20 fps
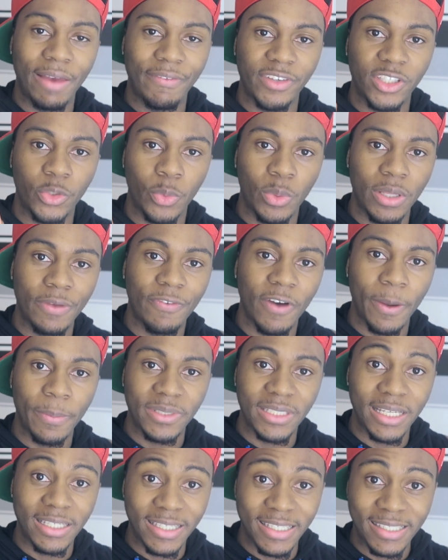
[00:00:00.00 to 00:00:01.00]
I have a
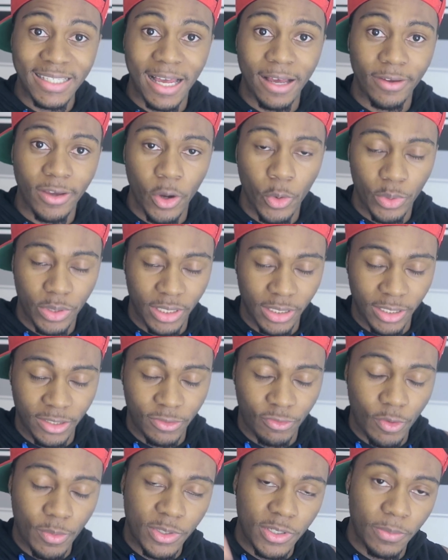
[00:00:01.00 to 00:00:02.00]
25% discount code in the
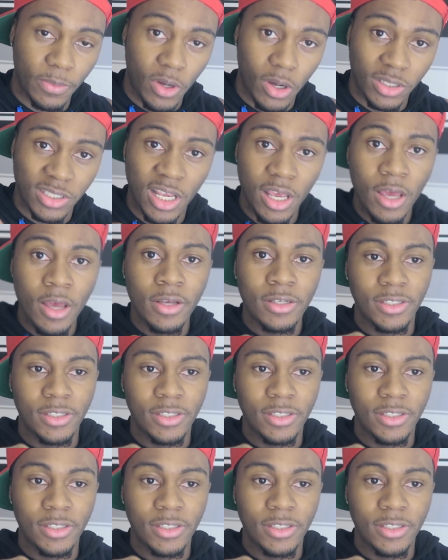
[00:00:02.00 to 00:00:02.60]
description box.